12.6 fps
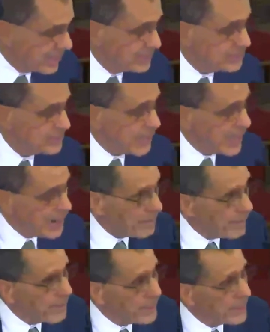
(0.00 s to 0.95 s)
The
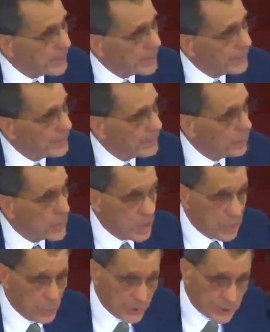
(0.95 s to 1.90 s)
same with
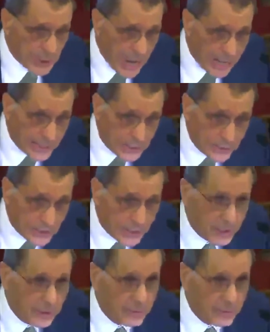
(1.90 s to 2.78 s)
suicides.